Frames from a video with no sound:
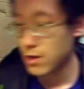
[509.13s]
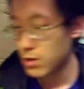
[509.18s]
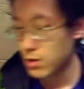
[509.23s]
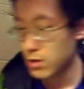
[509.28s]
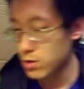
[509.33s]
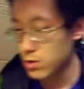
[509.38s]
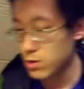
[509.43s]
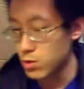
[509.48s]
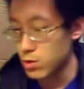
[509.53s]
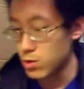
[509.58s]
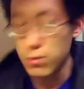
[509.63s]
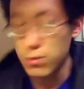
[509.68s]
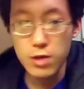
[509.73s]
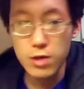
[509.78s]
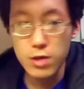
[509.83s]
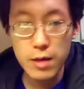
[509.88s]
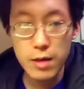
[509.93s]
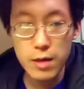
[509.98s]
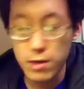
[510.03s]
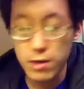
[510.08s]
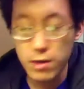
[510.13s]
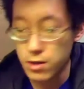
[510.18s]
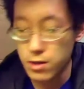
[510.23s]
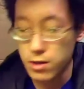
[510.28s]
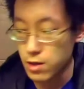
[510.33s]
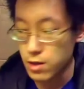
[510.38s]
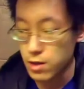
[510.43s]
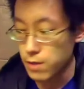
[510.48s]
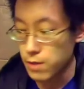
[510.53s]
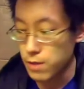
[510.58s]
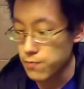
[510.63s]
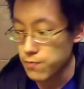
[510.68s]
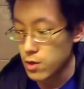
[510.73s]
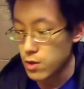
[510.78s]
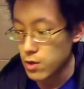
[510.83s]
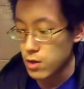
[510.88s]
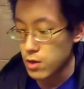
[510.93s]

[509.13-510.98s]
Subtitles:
I'll show you one more time, and